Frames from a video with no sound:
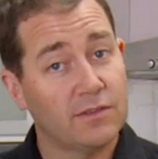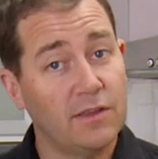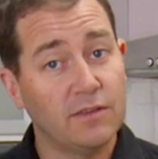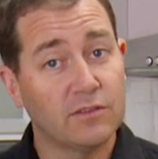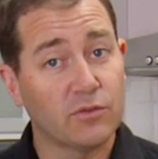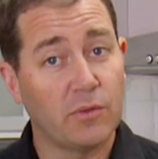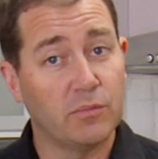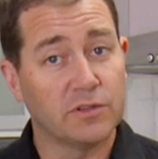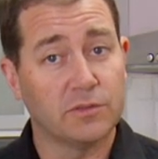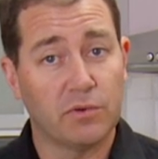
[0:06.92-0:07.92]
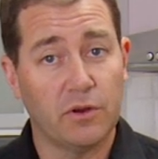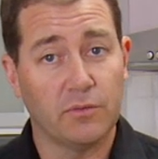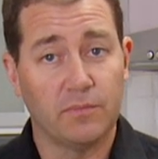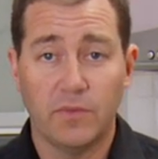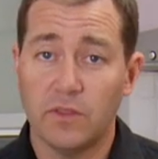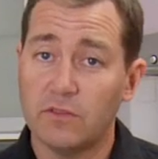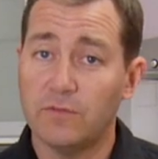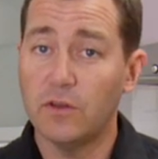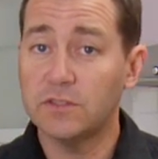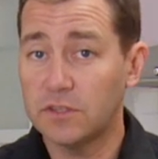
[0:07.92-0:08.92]
So here's the theScraperMixerPro. The
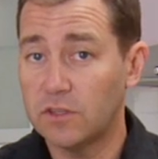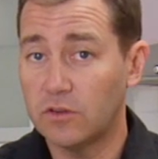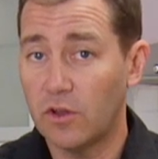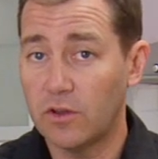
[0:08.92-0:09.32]
first thing you